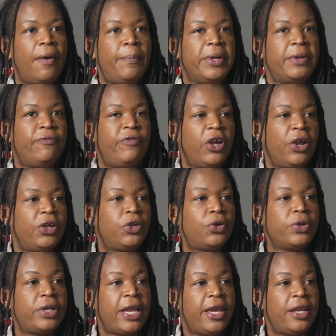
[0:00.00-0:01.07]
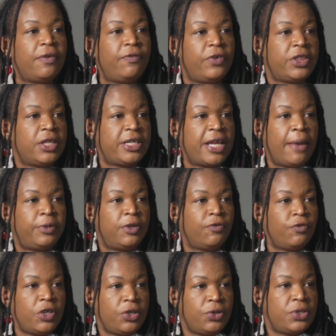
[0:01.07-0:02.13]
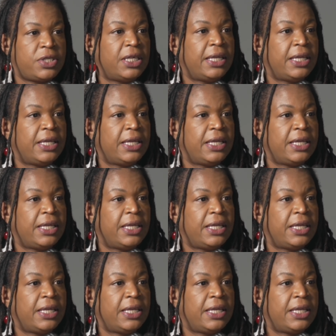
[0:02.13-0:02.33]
been very creative with adaptive reuse